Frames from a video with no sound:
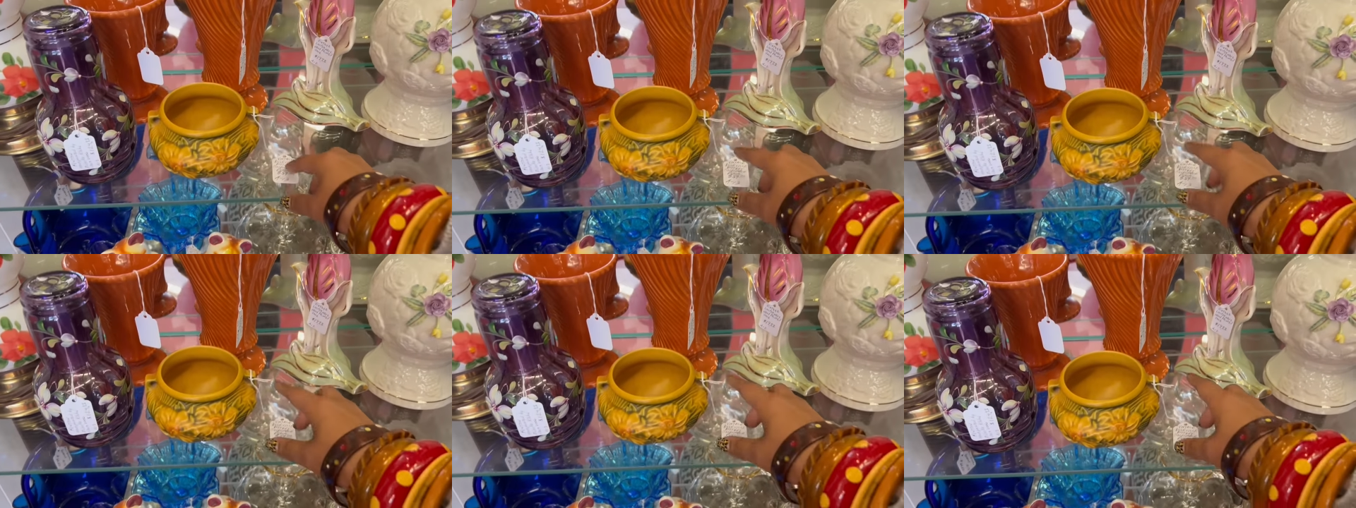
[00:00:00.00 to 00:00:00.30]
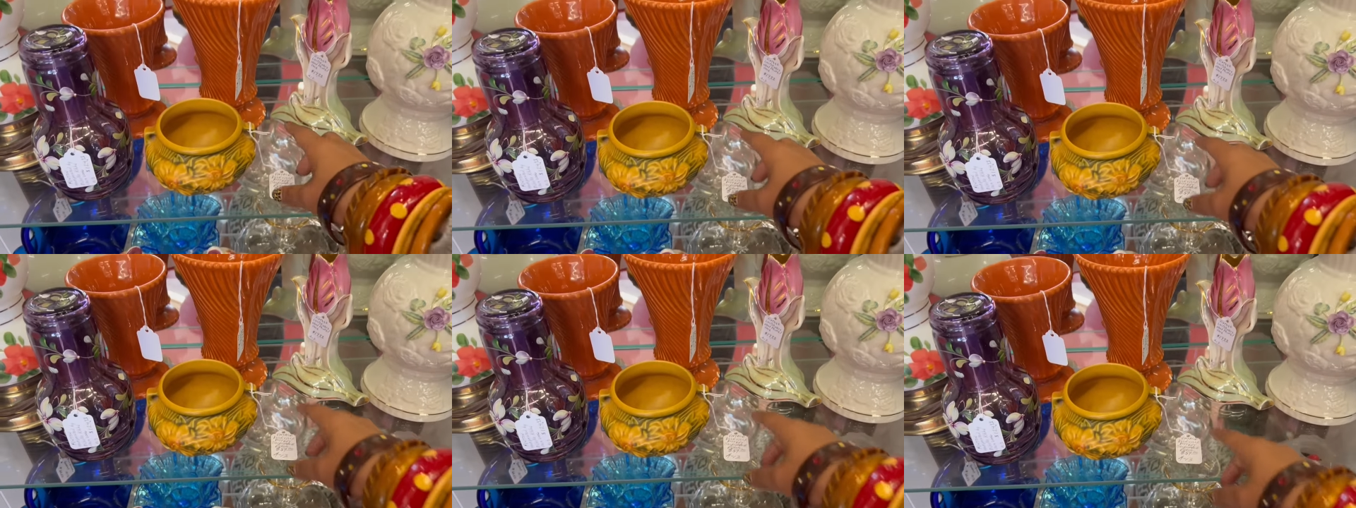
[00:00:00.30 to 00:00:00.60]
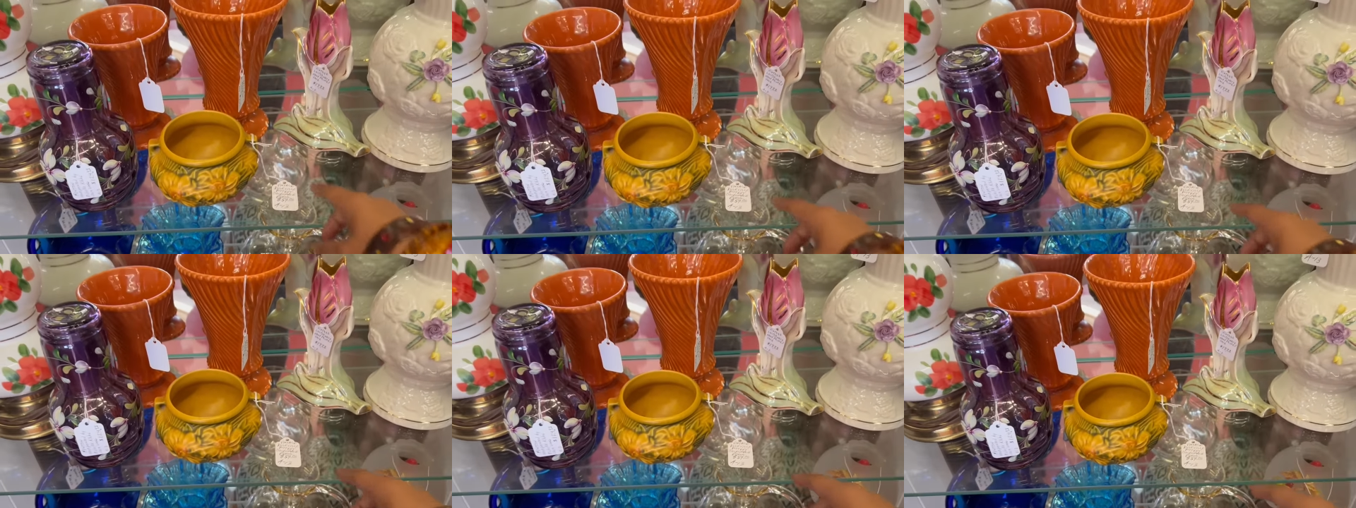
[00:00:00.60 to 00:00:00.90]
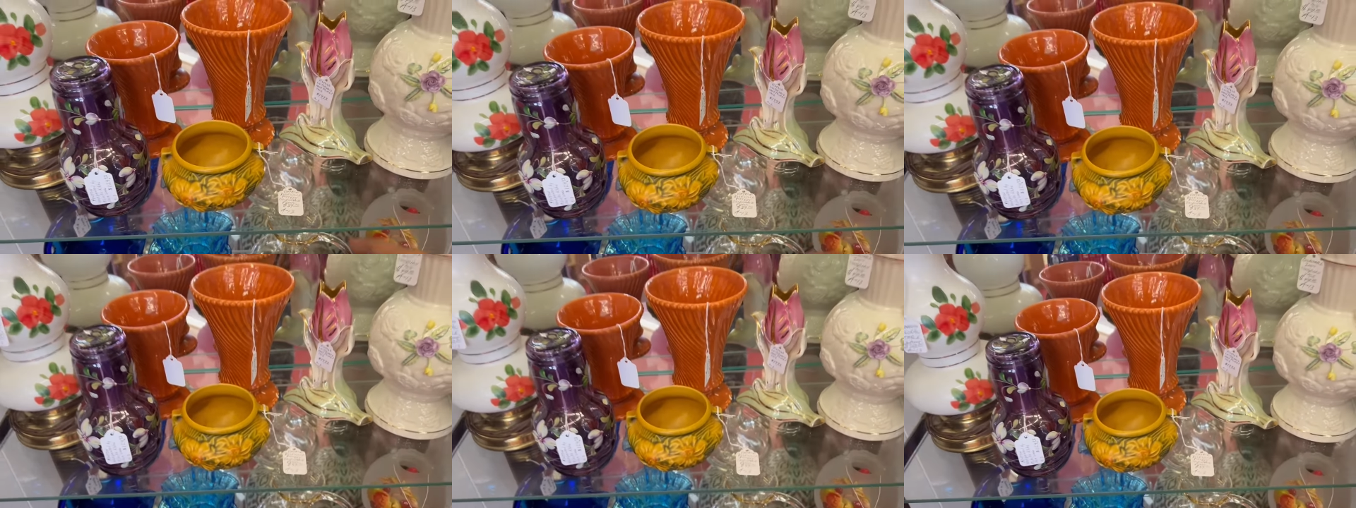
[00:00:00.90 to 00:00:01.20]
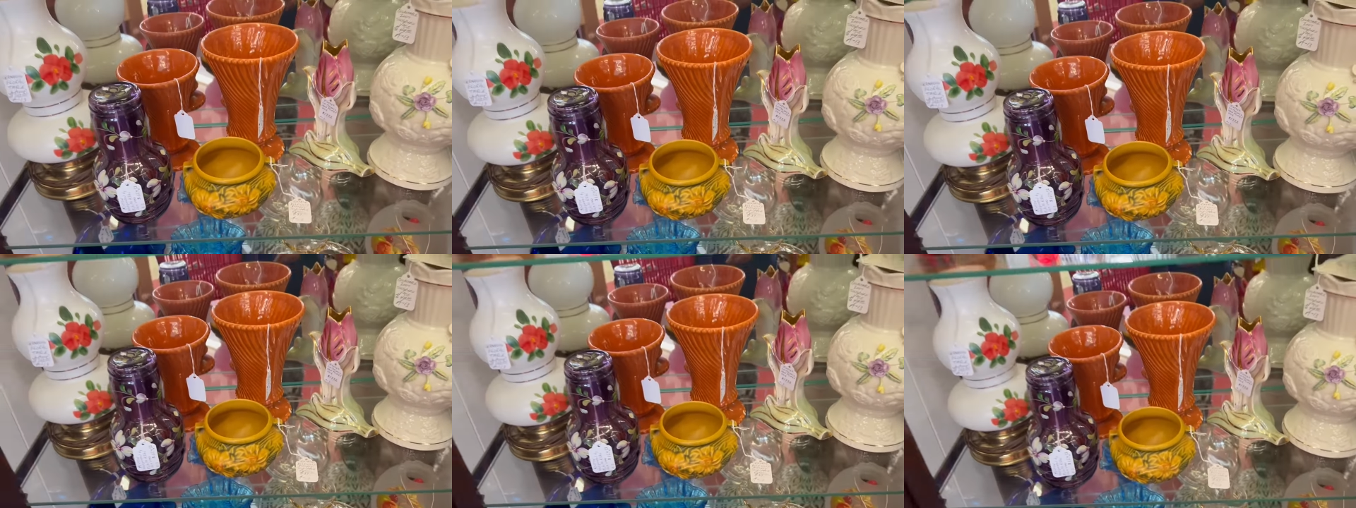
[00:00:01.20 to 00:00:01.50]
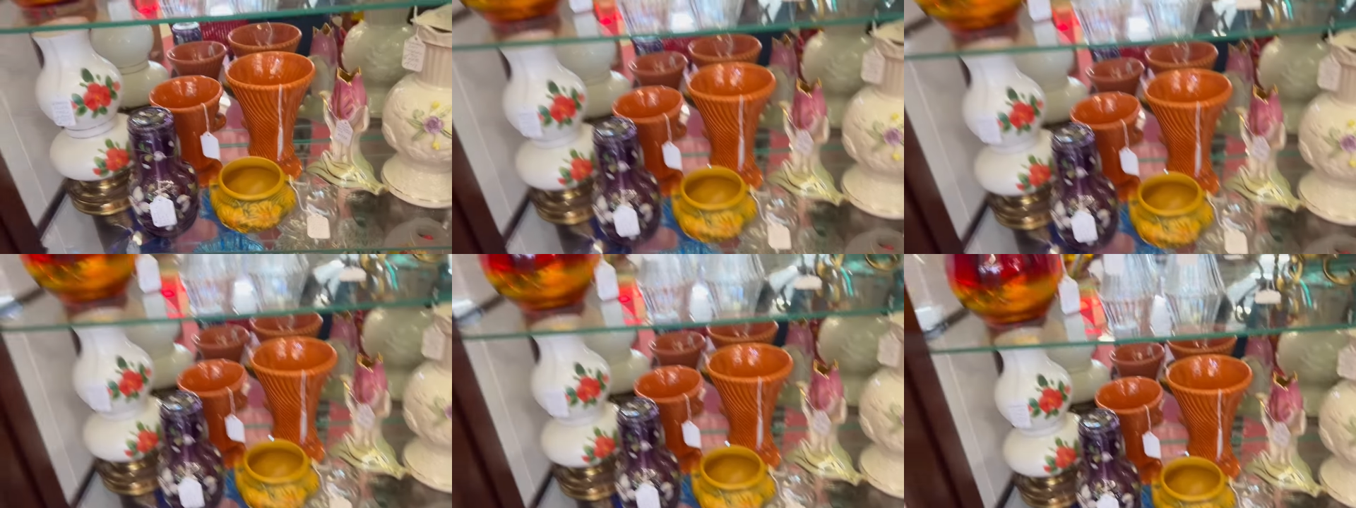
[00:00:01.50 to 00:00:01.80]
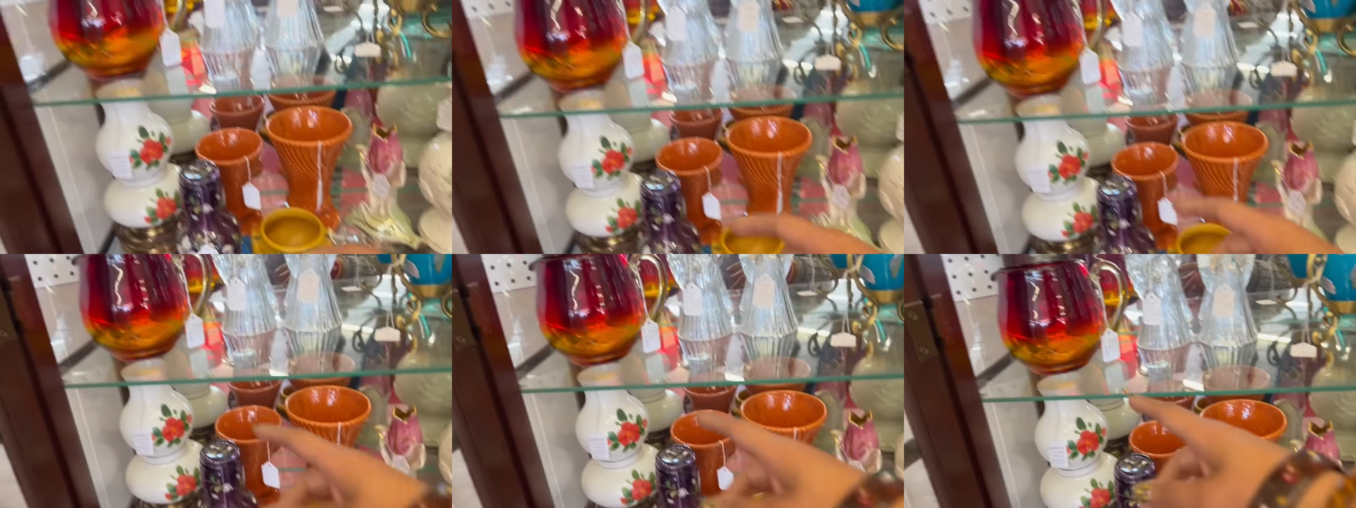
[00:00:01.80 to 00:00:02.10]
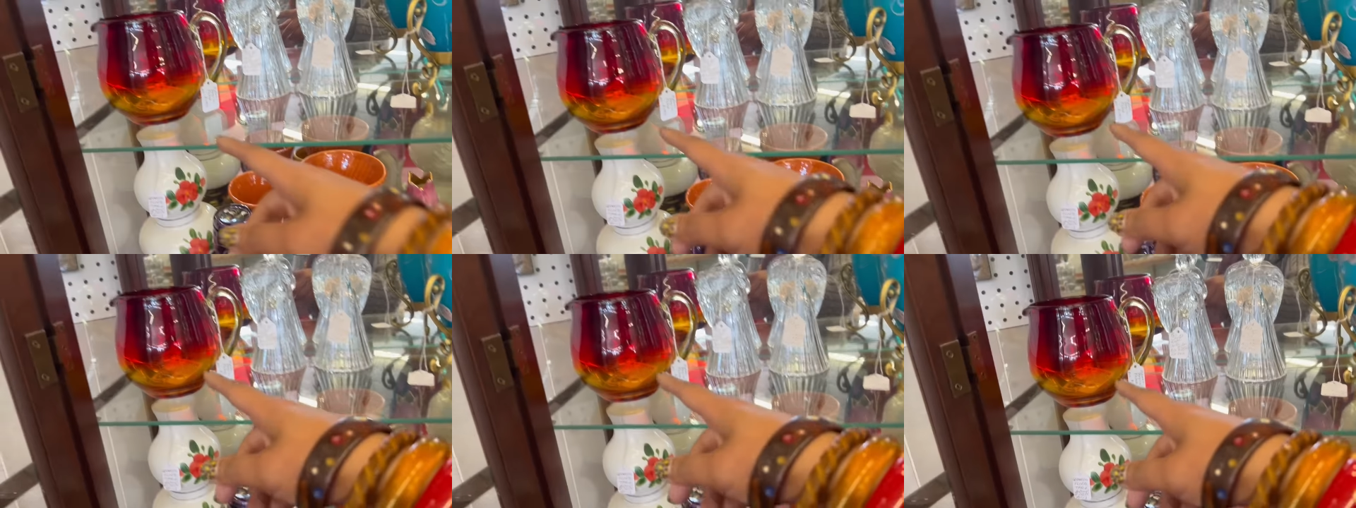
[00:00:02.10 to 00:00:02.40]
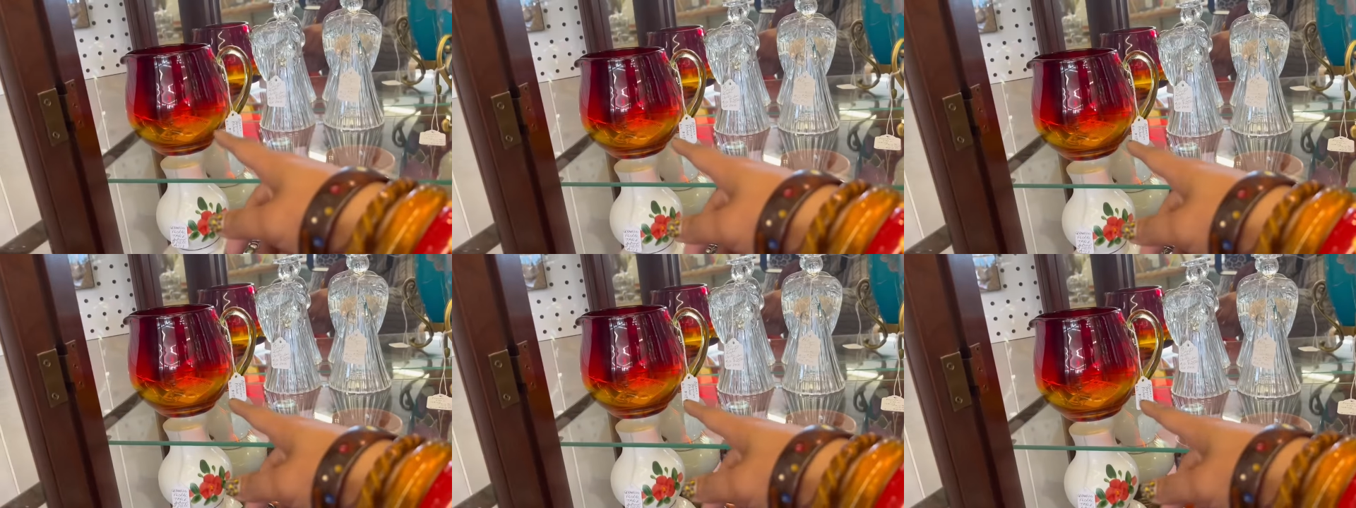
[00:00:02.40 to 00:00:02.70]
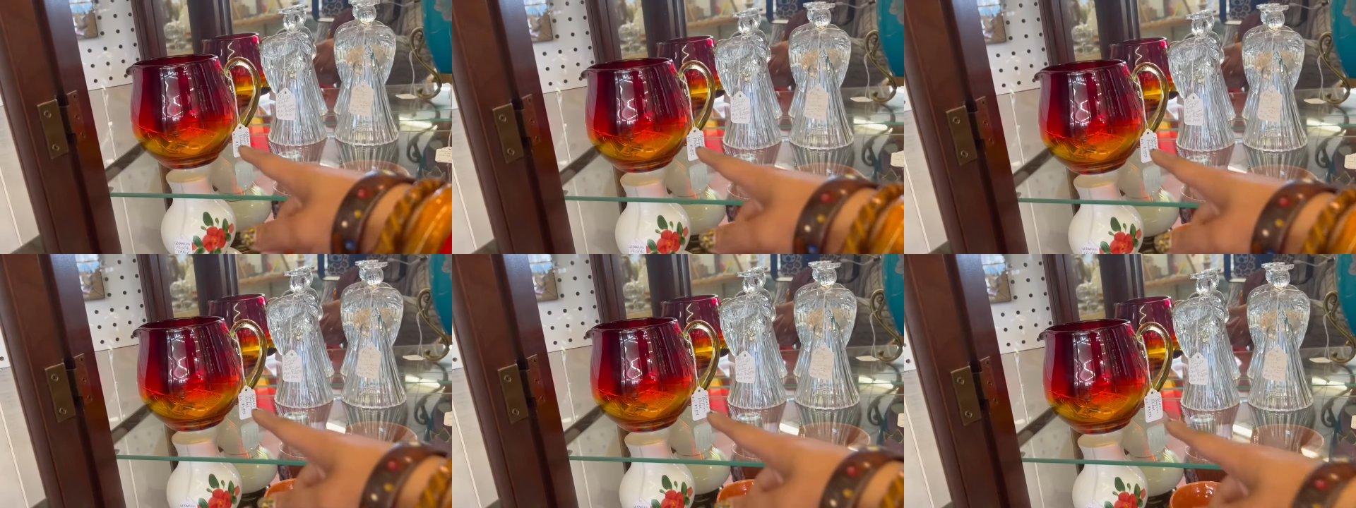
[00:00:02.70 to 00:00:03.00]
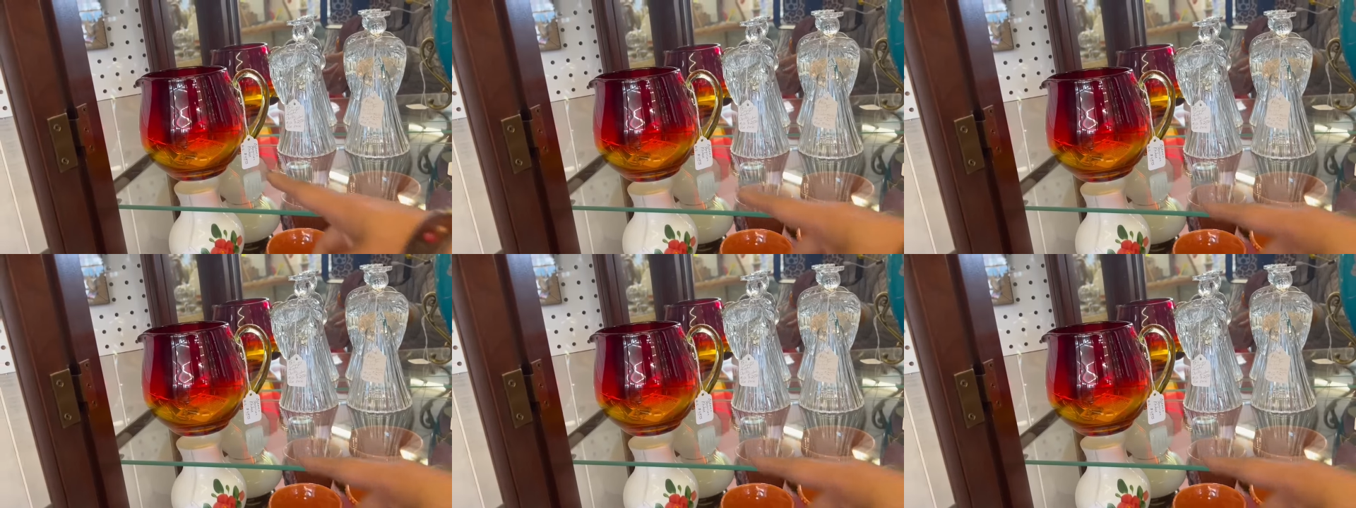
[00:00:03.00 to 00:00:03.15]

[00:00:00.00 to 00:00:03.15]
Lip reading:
No face is visible, so there are no lips to read.